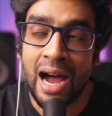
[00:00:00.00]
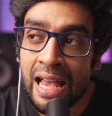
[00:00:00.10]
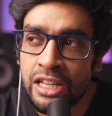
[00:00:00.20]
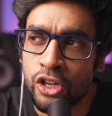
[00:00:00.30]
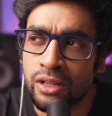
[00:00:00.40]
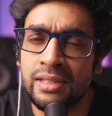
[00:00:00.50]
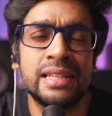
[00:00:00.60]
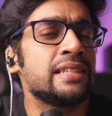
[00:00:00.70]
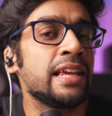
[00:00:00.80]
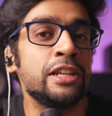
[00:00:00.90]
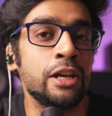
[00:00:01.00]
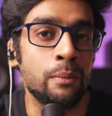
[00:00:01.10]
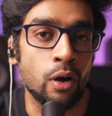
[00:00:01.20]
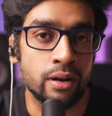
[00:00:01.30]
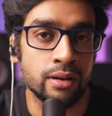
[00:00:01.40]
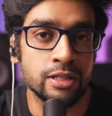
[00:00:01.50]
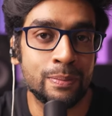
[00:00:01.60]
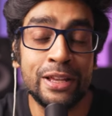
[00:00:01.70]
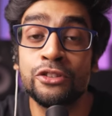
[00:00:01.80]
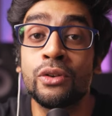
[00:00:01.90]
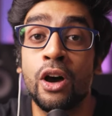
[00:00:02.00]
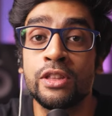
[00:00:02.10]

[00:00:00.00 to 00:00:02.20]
I judge these in-ear monitors based on how